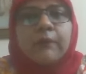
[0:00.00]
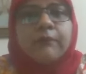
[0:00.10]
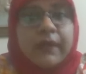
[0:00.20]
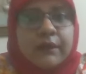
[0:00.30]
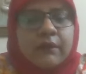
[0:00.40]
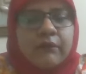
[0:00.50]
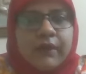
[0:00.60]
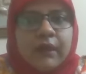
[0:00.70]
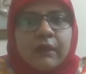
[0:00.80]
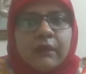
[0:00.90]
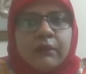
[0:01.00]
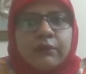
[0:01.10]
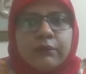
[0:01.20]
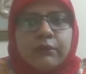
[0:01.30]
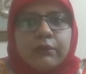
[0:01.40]
better way
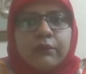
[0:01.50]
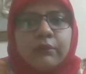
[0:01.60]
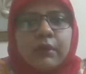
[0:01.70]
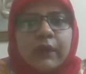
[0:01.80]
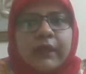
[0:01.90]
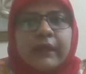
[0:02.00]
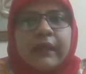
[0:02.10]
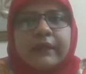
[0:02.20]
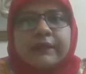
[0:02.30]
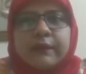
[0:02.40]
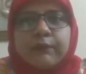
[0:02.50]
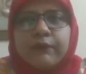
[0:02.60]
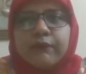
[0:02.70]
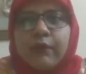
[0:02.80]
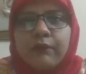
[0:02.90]
to analyze the
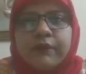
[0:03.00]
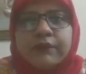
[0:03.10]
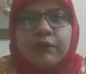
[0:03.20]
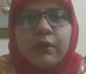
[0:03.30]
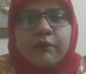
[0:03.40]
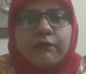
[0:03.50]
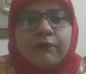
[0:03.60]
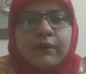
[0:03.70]
performance of